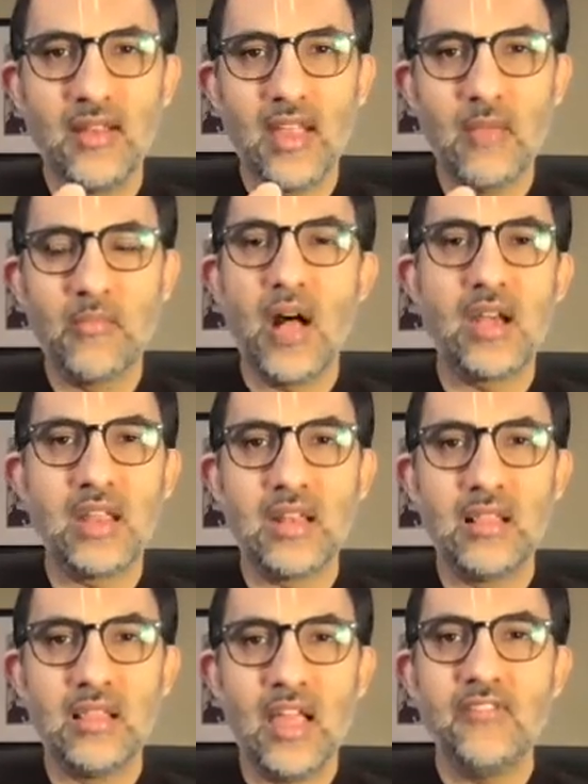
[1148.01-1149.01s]
embodied
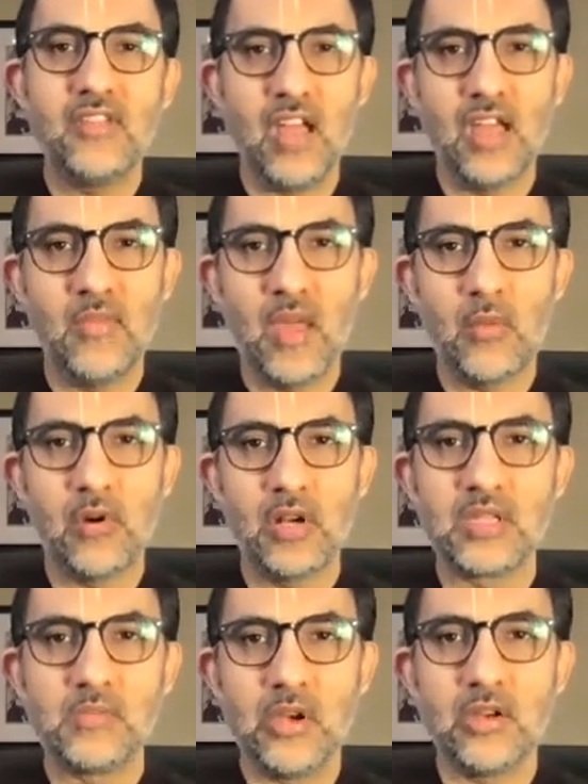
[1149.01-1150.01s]
lifetime that we're
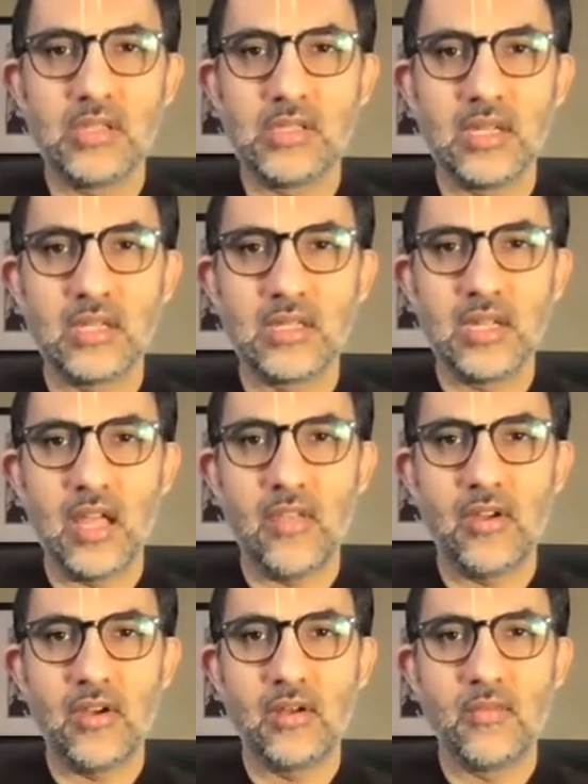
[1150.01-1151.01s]
experiencing
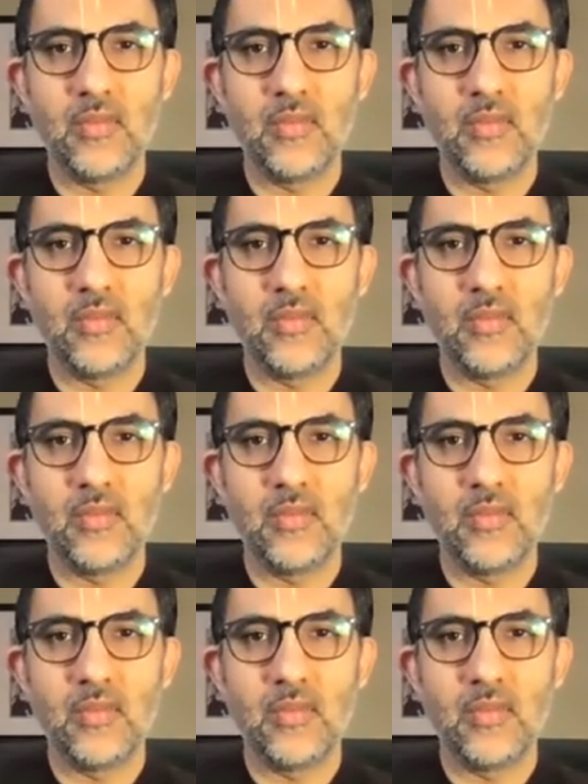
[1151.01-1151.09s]
together.